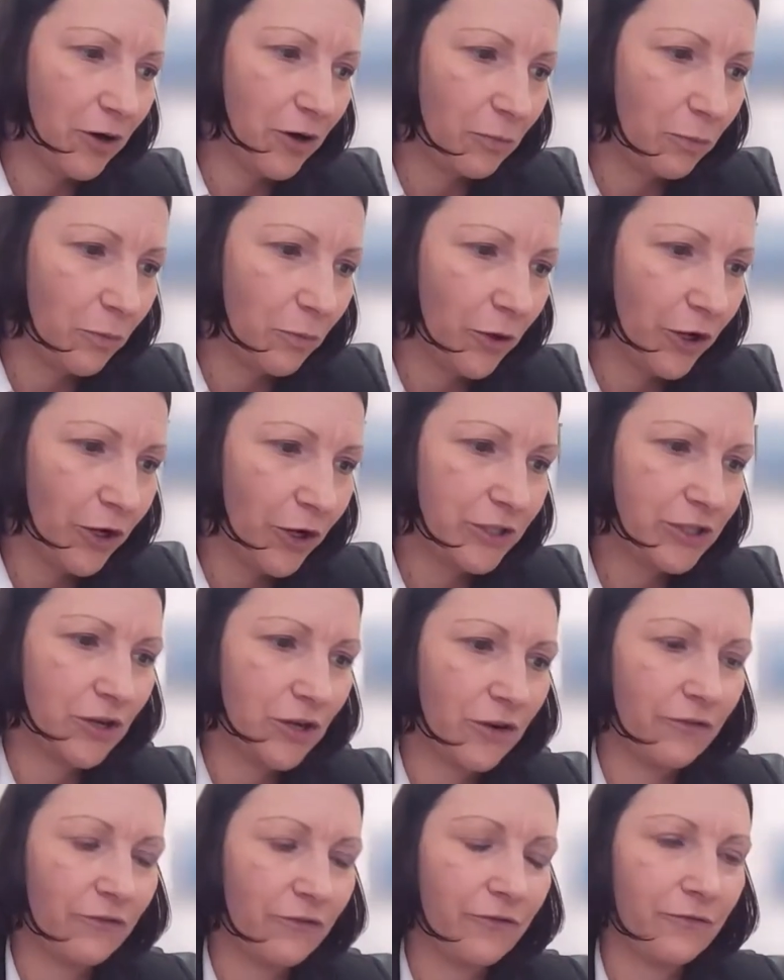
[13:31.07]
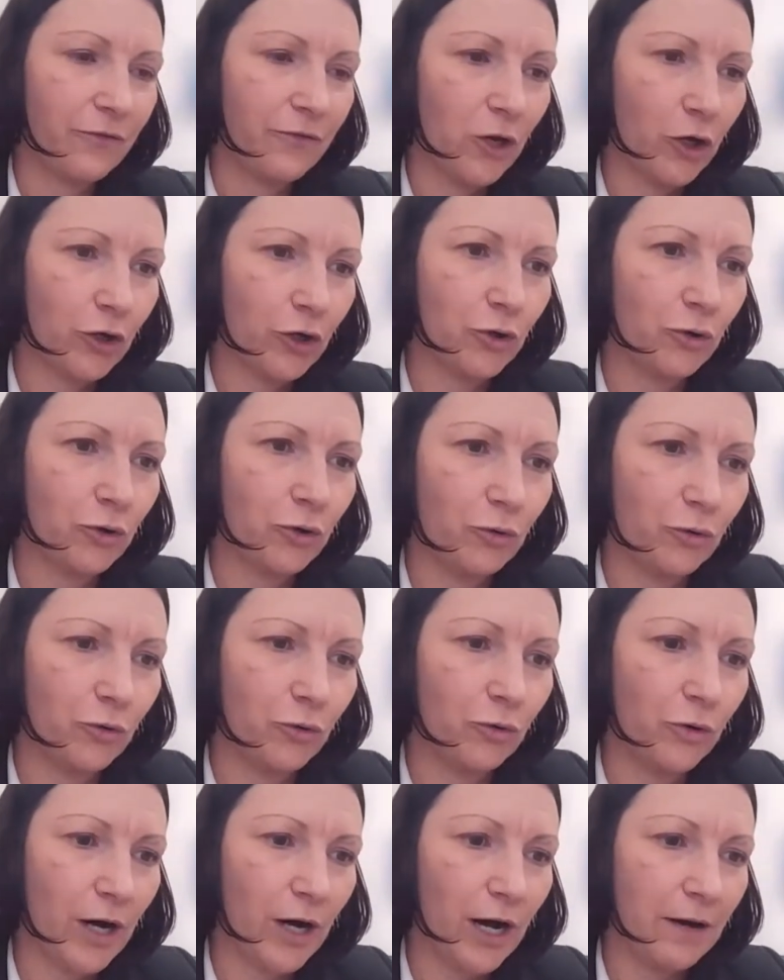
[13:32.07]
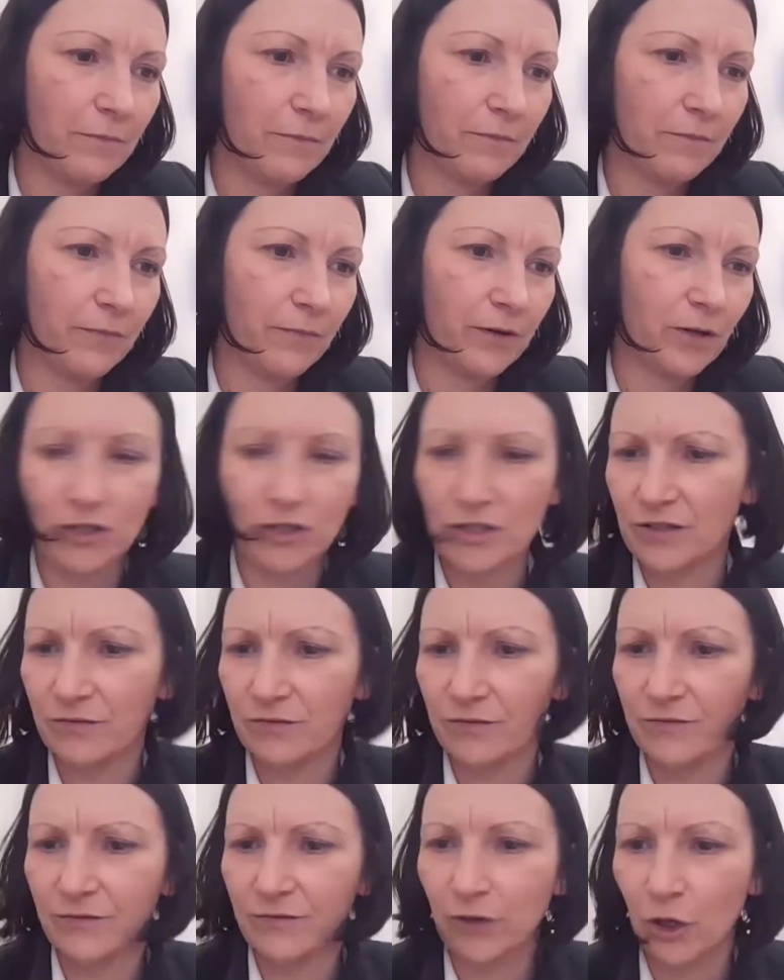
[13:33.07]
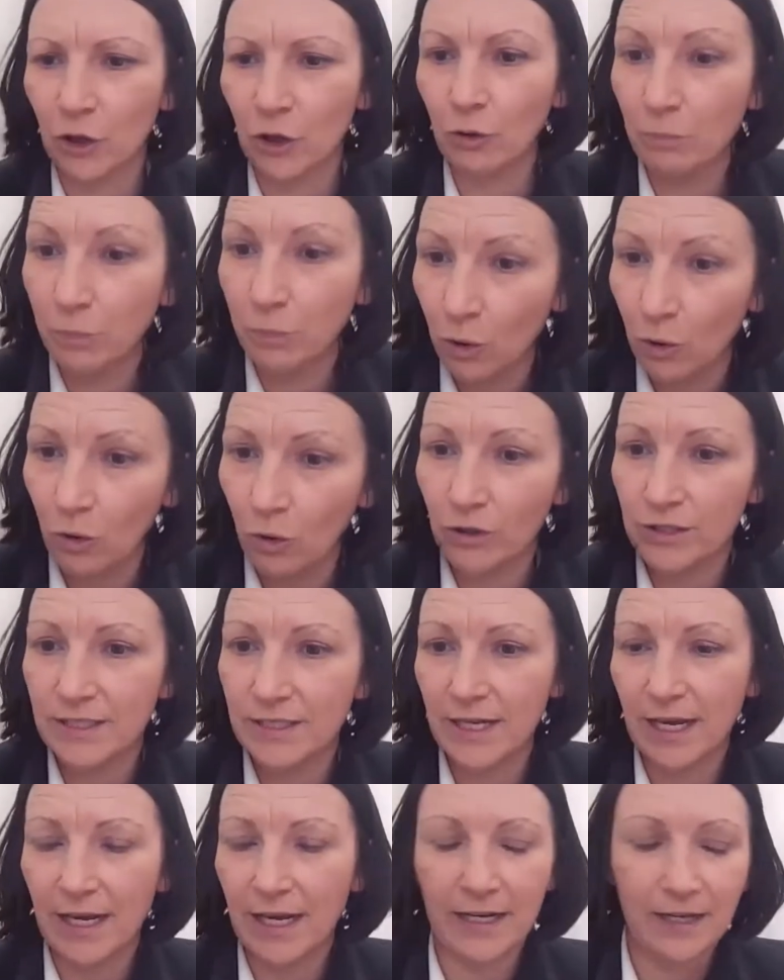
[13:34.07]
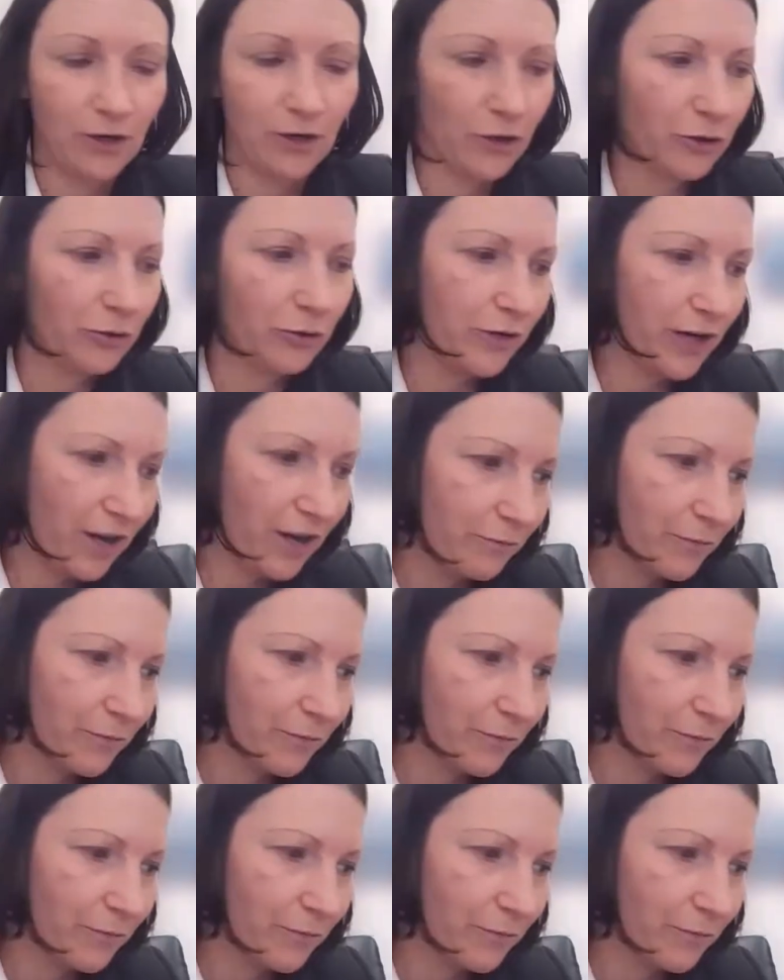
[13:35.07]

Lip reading: they both worked on local, lots of local boards and in local